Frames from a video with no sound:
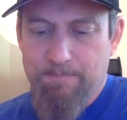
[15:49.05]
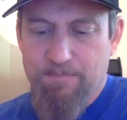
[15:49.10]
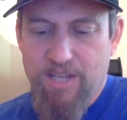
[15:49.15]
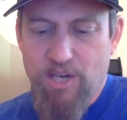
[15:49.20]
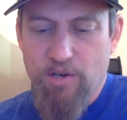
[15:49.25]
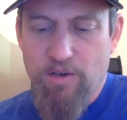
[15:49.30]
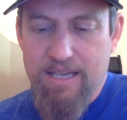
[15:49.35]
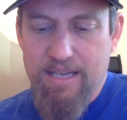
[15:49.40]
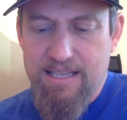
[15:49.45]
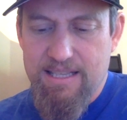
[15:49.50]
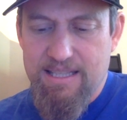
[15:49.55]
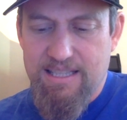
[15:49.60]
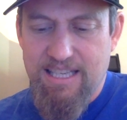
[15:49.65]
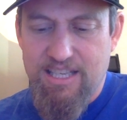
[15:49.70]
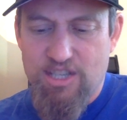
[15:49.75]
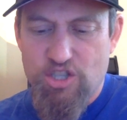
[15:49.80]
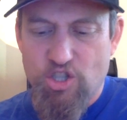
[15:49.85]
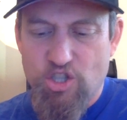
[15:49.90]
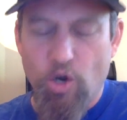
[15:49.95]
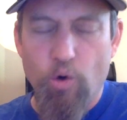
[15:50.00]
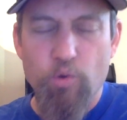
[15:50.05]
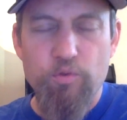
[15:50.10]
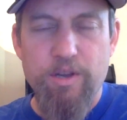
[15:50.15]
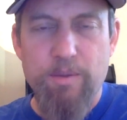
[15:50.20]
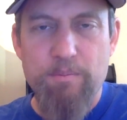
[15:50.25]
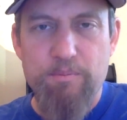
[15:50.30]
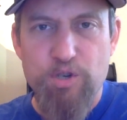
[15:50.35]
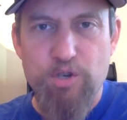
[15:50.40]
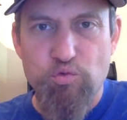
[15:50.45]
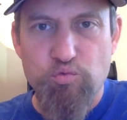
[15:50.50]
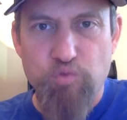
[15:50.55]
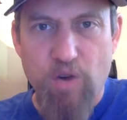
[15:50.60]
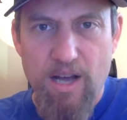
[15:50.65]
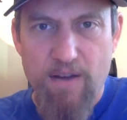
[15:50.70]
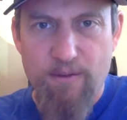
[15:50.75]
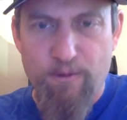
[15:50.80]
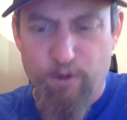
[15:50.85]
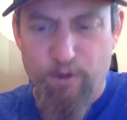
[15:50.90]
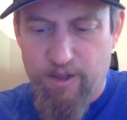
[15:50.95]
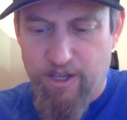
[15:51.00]
Their instincts told them to
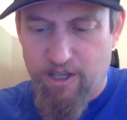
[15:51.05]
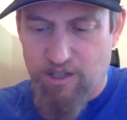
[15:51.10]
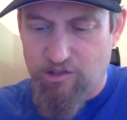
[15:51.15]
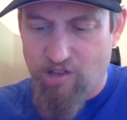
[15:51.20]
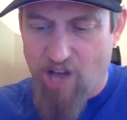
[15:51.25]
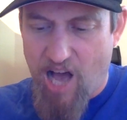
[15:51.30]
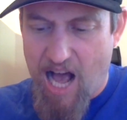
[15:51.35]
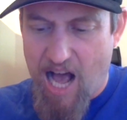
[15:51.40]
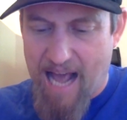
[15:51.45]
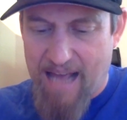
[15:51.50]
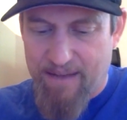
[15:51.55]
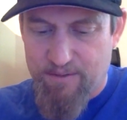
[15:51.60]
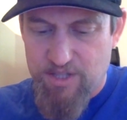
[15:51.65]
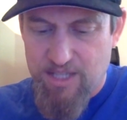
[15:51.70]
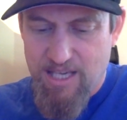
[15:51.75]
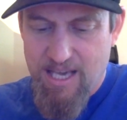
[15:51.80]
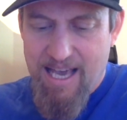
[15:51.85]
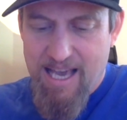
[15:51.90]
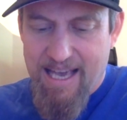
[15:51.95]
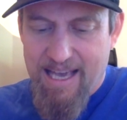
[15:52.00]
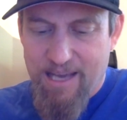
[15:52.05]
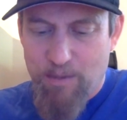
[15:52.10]
run for their lives,